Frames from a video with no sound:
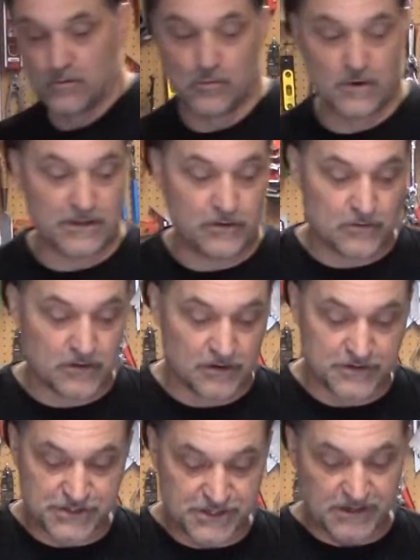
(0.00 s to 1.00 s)
what you can
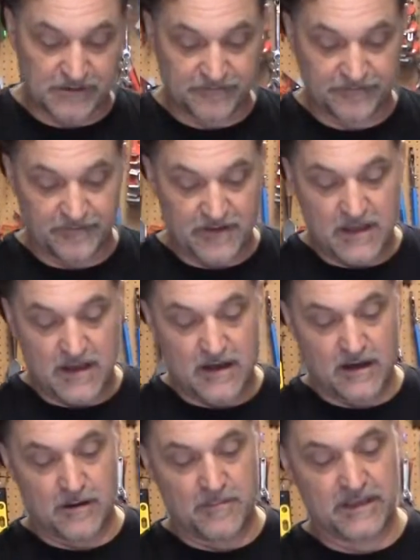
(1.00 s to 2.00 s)
achieve.
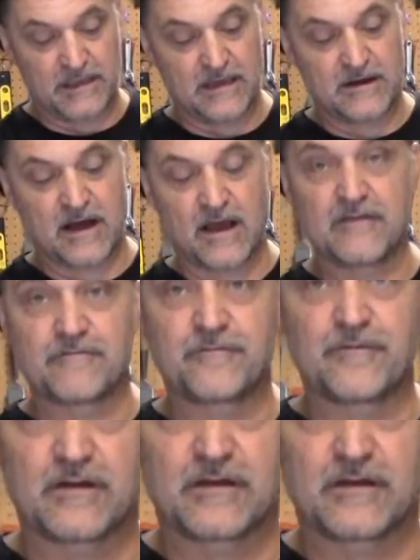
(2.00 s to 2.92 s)
Again, I've